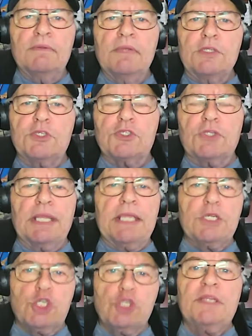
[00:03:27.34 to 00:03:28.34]

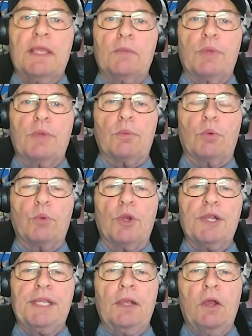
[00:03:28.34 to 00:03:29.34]
installation that we were
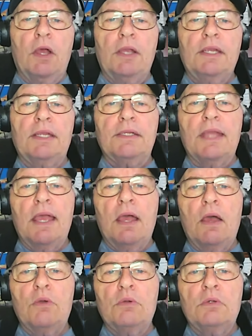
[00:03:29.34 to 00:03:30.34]
working on. And
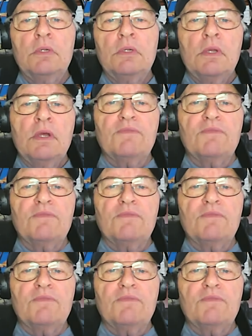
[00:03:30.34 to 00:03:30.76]
now, of